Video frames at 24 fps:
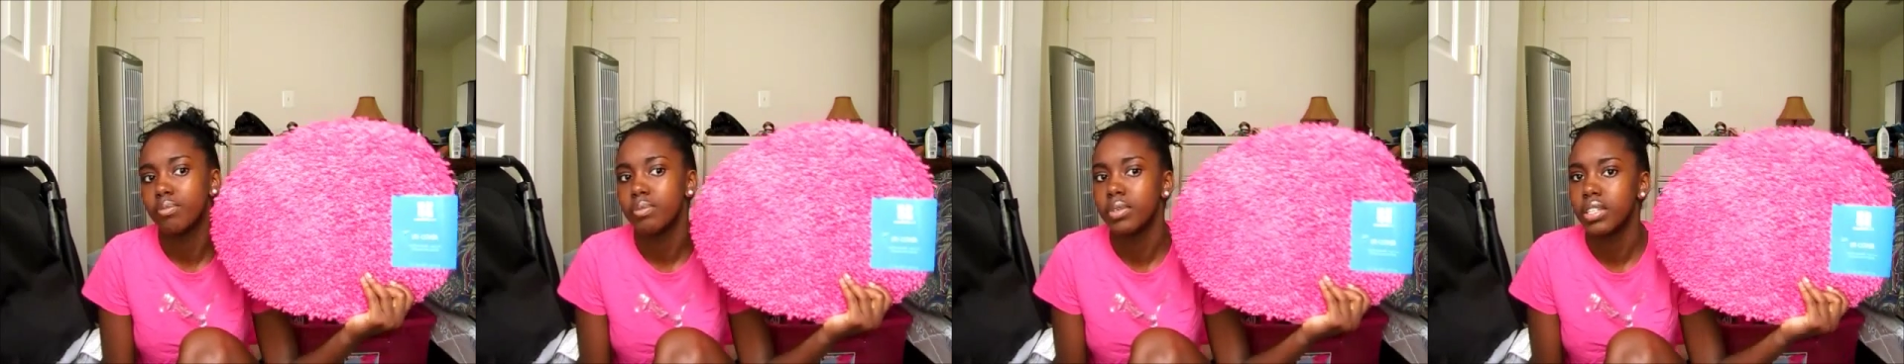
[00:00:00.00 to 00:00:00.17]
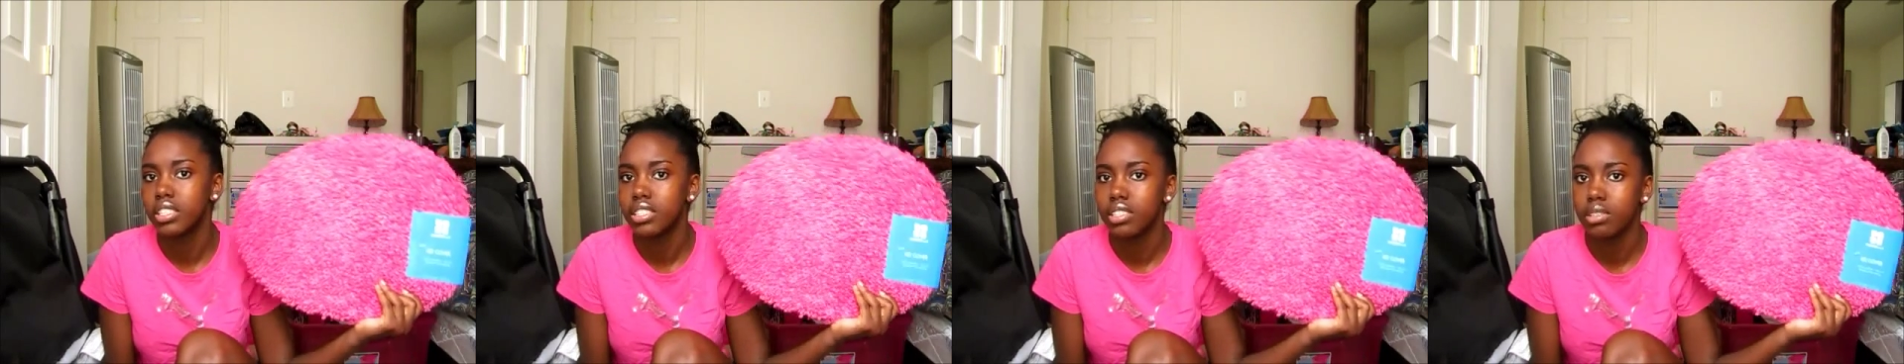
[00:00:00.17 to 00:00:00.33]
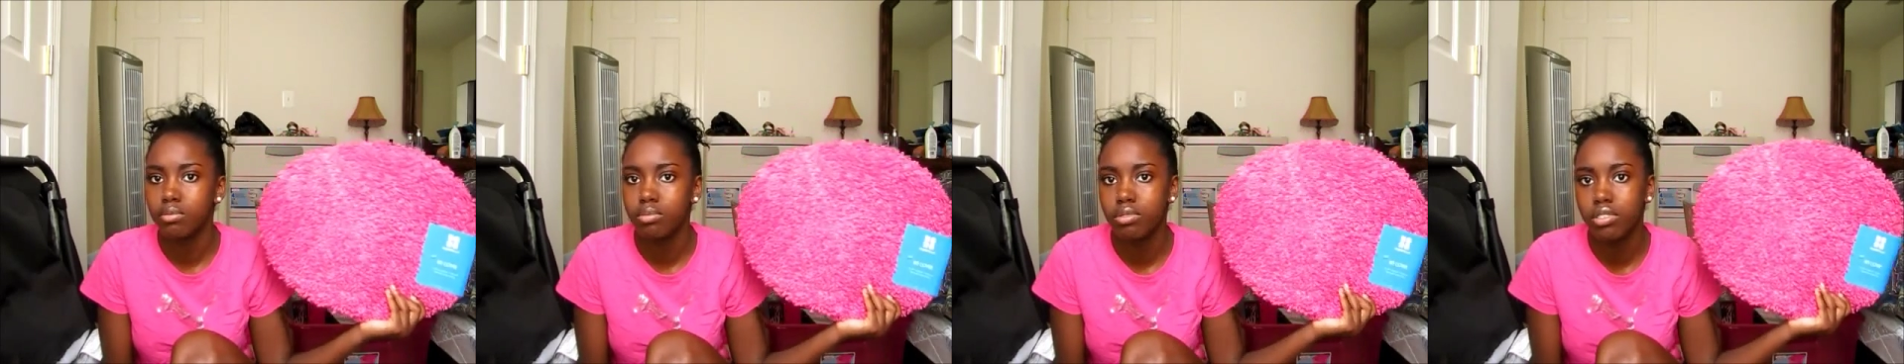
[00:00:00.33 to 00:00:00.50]

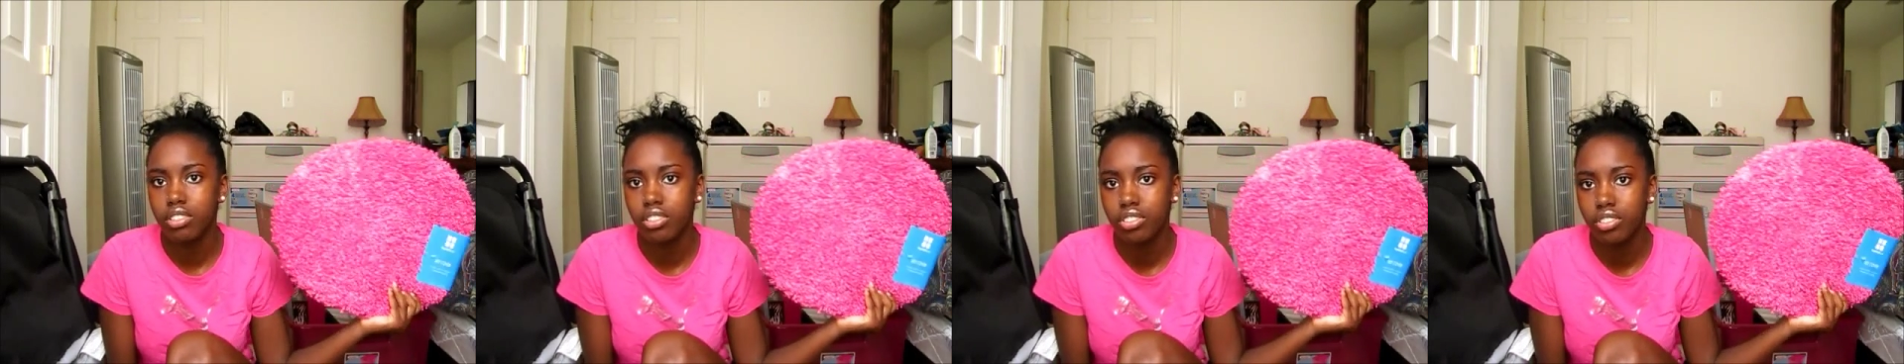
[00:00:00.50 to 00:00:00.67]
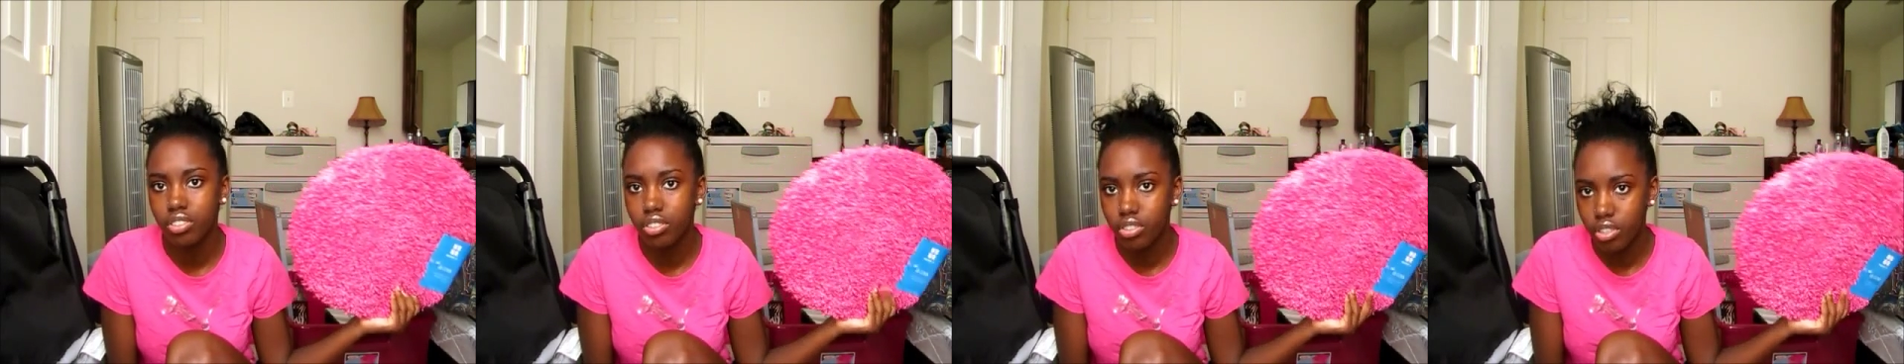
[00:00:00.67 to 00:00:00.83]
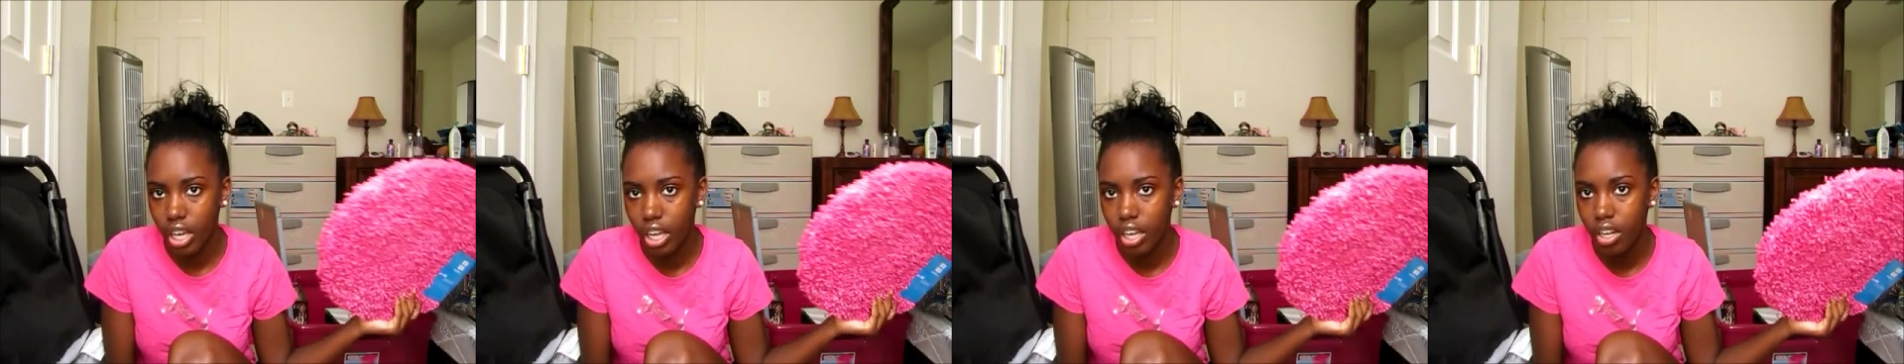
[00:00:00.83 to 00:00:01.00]
because I'm pretty
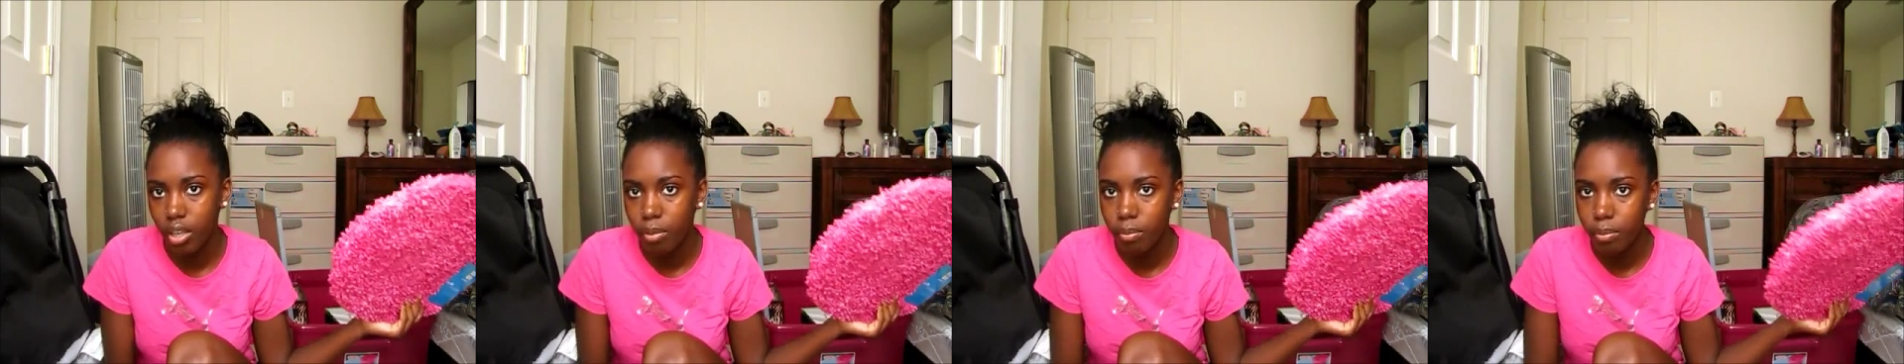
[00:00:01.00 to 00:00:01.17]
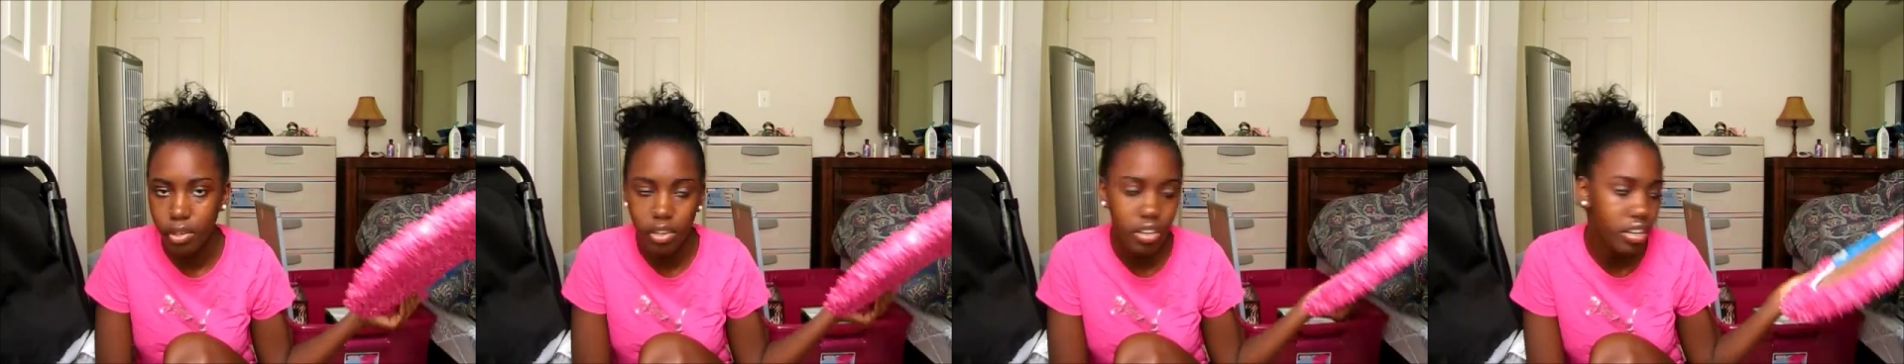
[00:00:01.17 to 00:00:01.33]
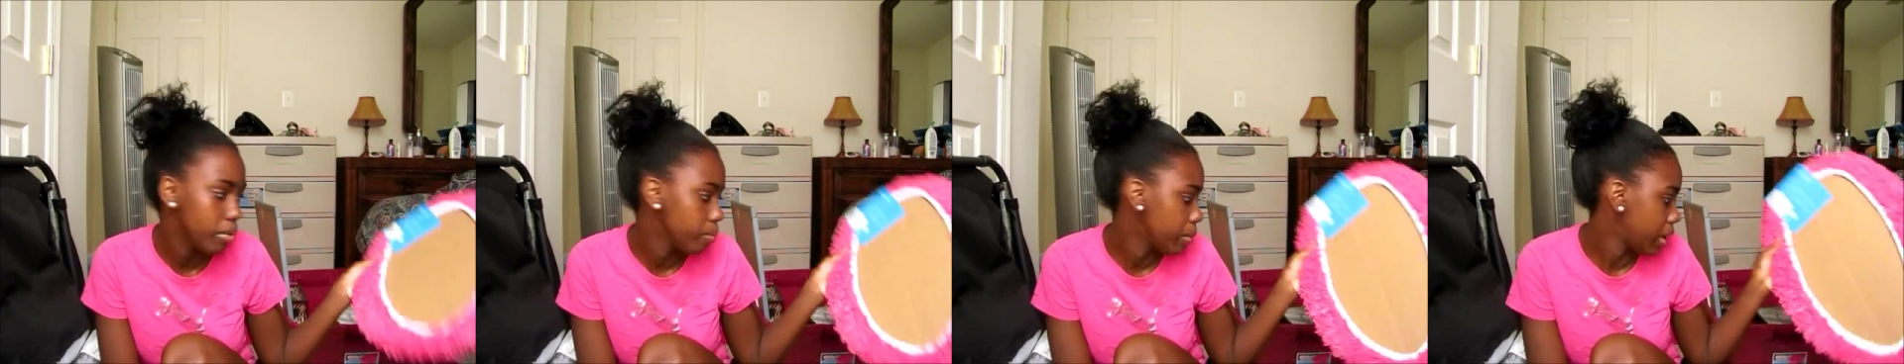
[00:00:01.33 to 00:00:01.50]
sure you got a
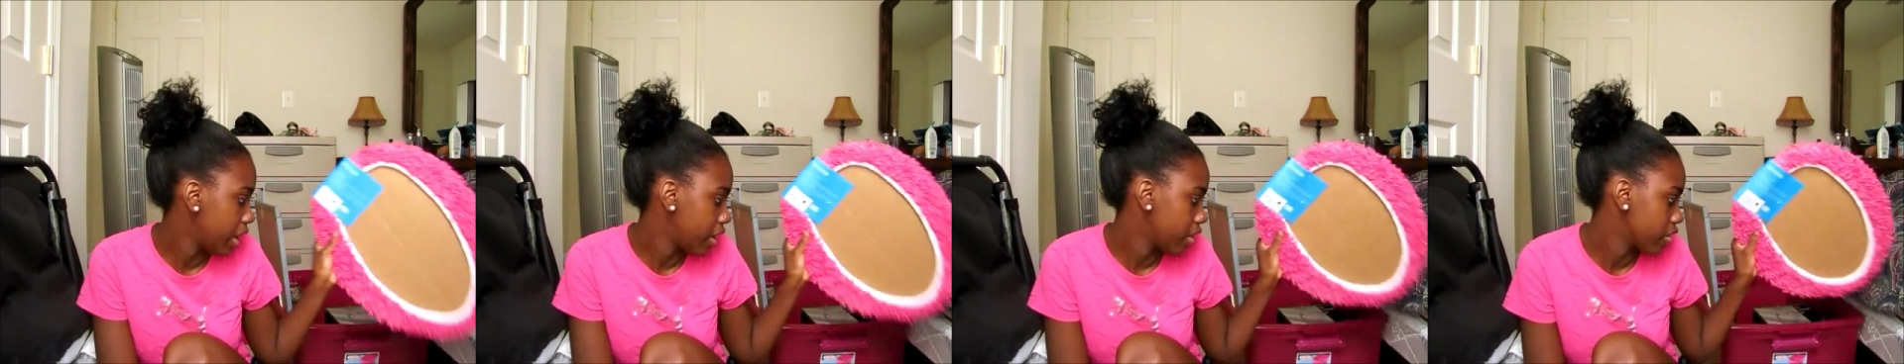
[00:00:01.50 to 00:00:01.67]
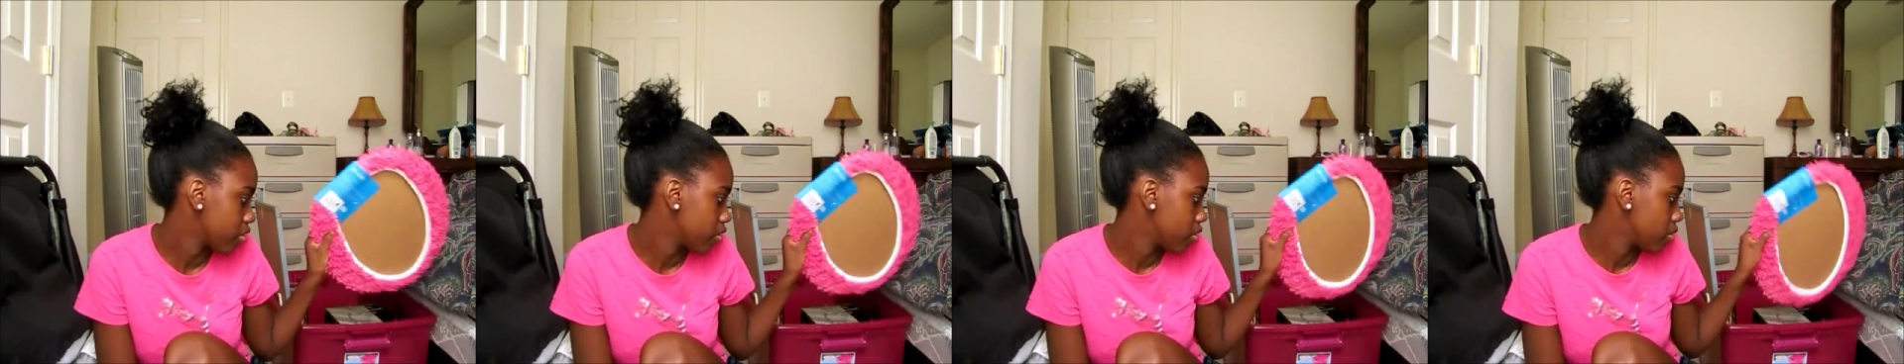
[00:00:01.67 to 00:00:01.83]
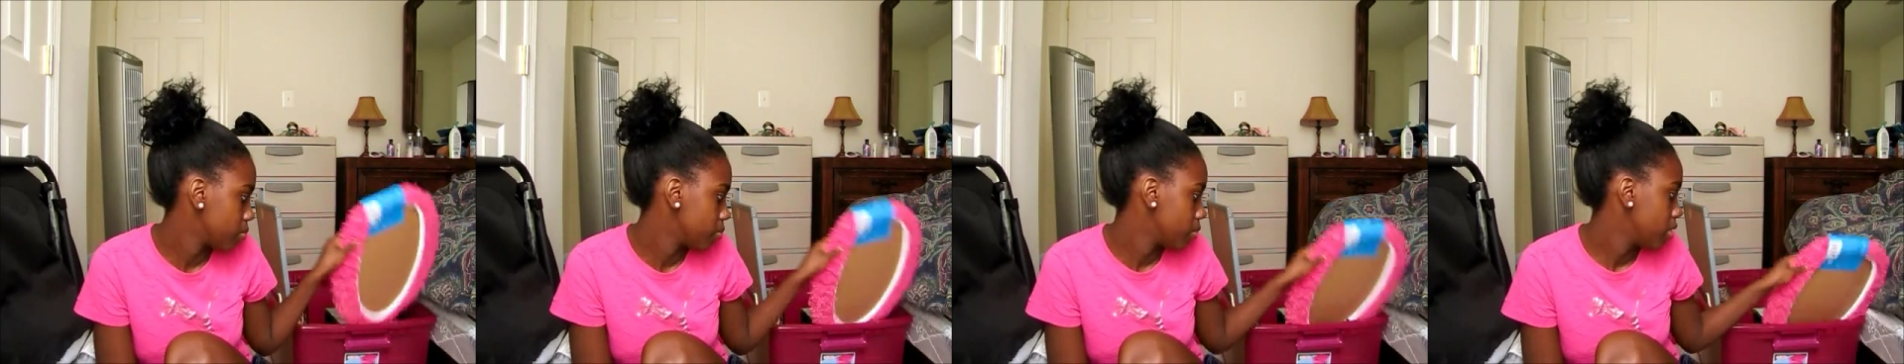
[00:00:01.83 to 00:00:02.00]
community
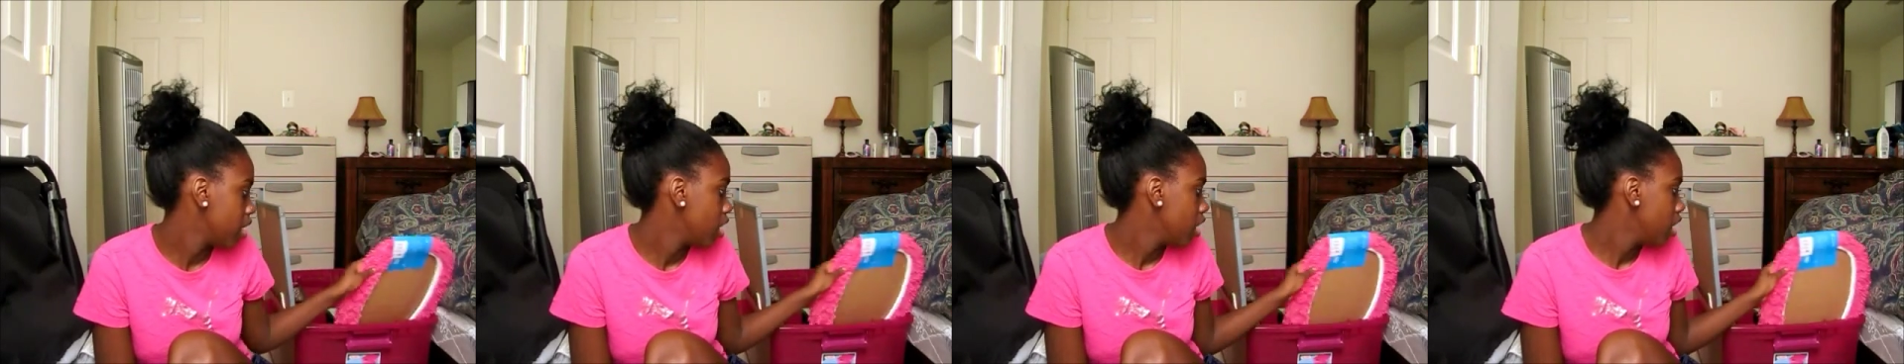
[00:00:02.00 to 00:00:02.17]
bathroom.